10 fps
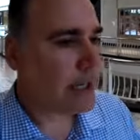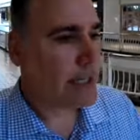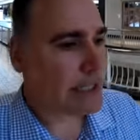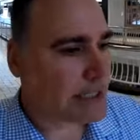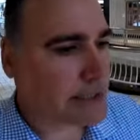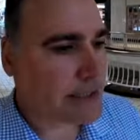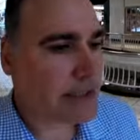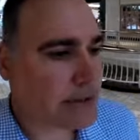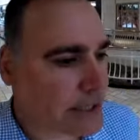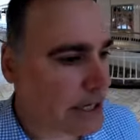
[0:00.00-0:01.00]
it is
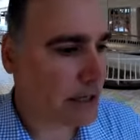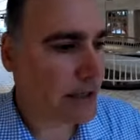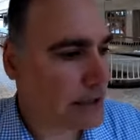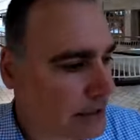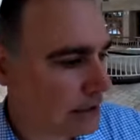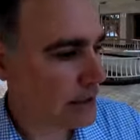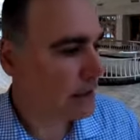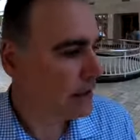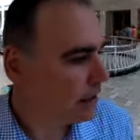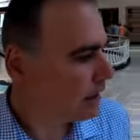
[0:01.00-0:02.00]
still there.
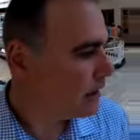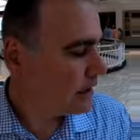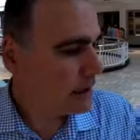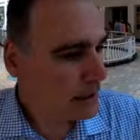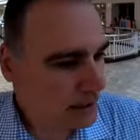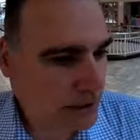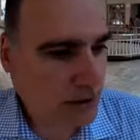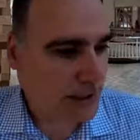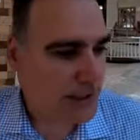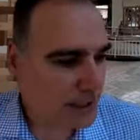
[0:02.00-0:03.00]
You
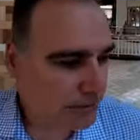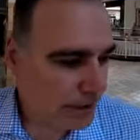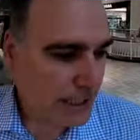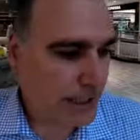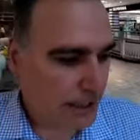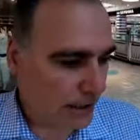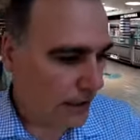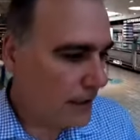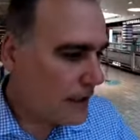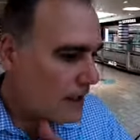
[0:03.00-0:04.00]
can see right there
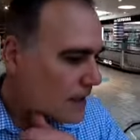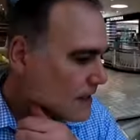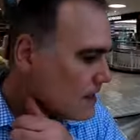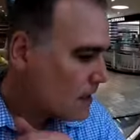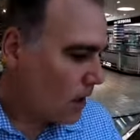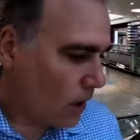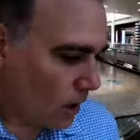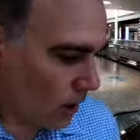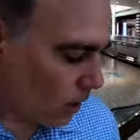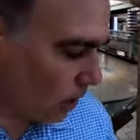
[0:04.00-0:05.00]

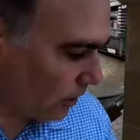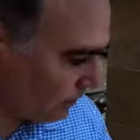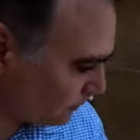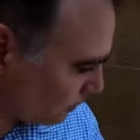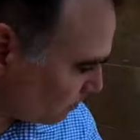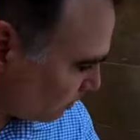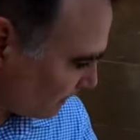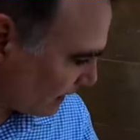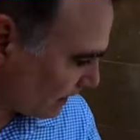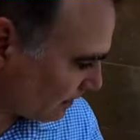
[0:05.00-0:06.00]
all the food
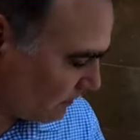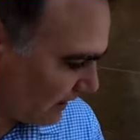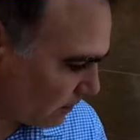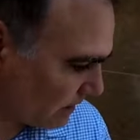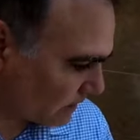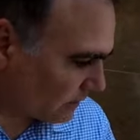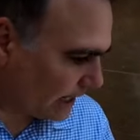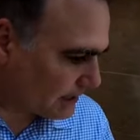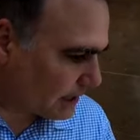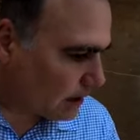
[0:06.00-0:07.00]
moving on the conveyor belt. So
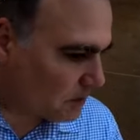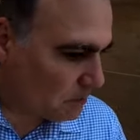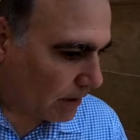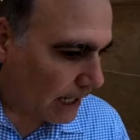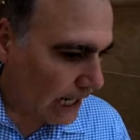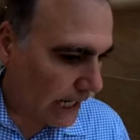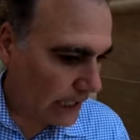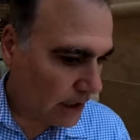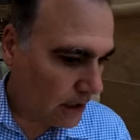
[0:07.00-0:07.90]
as it comes by,